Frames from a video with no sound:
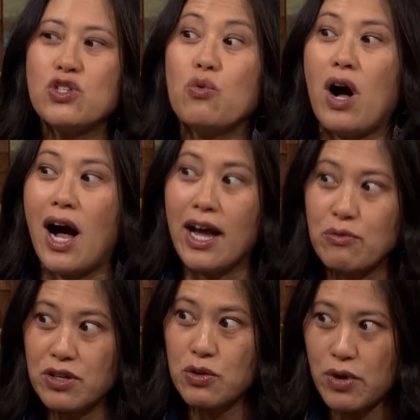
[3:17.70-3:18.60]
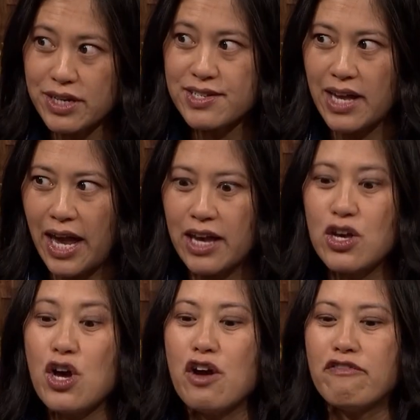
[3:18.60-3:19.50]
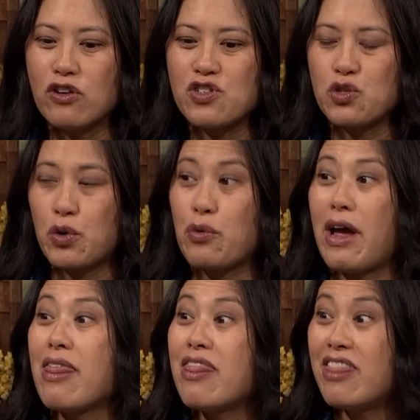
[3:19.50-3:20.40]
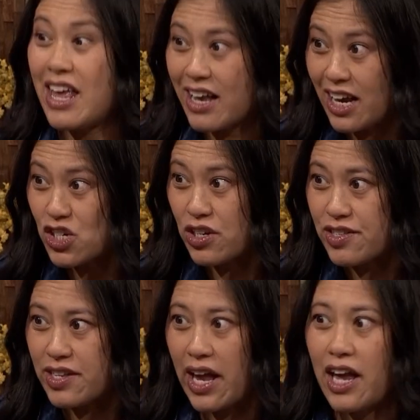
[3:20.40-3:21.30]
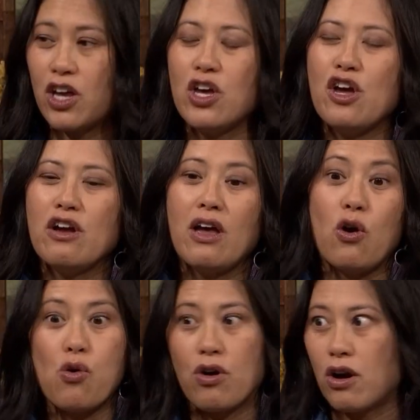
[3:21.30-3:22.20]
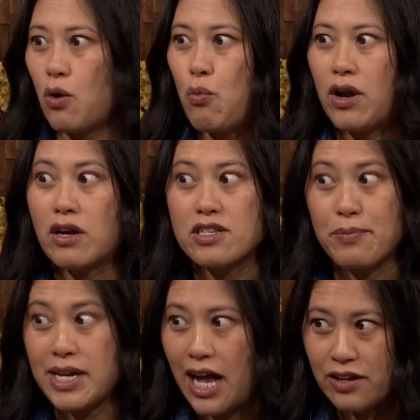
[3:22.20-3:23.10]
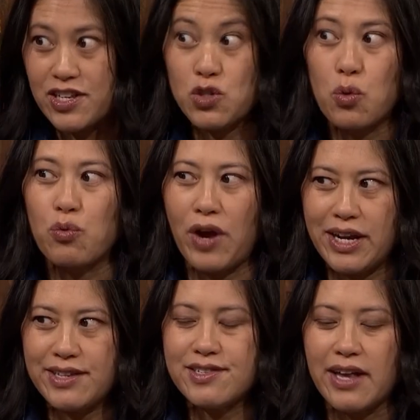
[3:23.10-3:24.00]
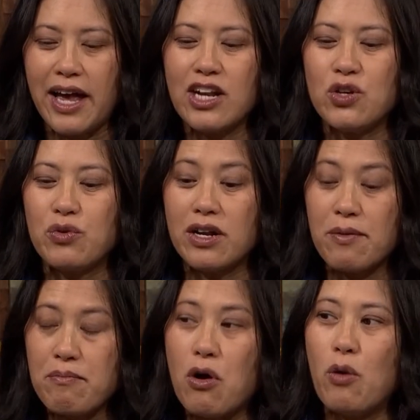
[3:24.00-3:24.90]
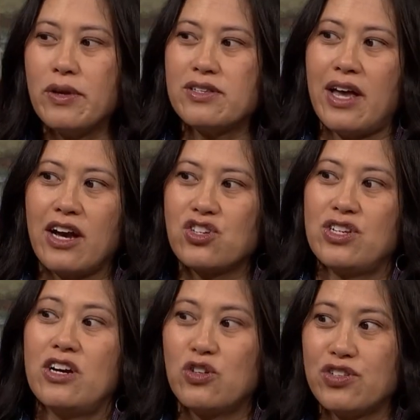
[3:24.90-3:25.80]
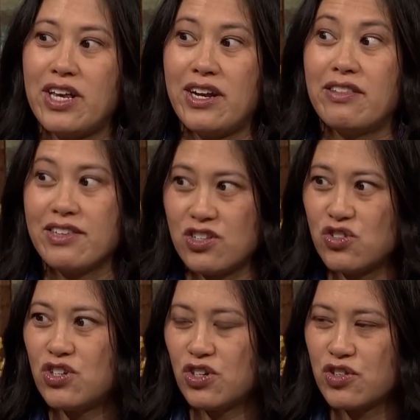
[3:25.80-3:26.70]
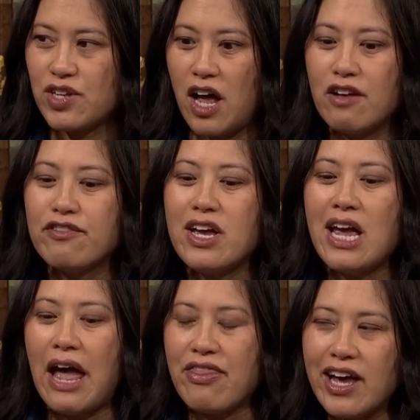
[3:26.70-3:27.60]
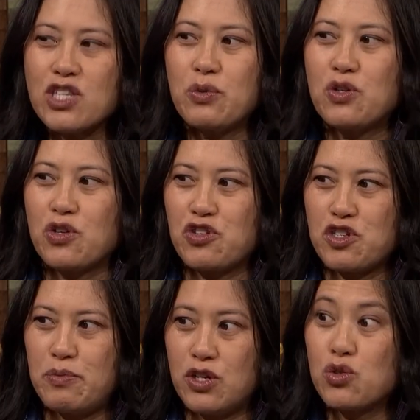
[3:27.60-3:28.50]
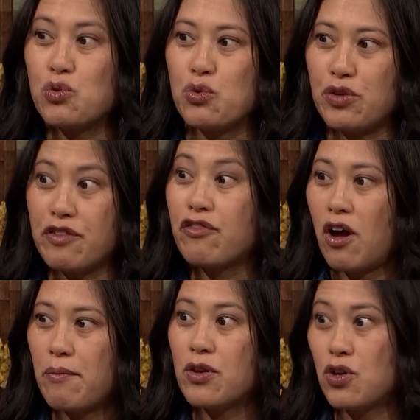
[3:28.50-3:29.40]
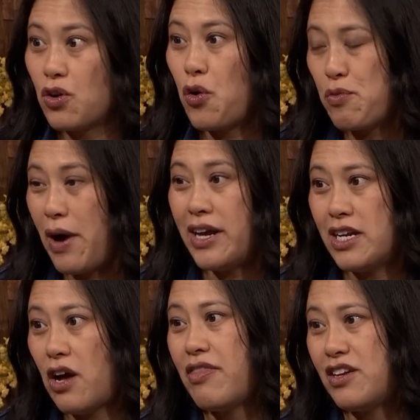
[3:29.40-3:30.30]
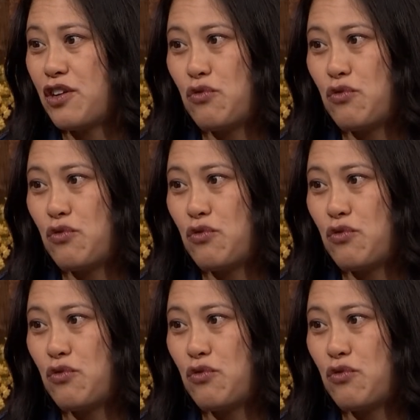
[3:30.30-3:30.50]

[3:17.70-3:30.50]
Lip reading: do I really want to say versus what do I think I should say or what somebody else has already said. You get a moment to actually understand and listen to yourself, and that's when you start to speak truly from your own mind and authentic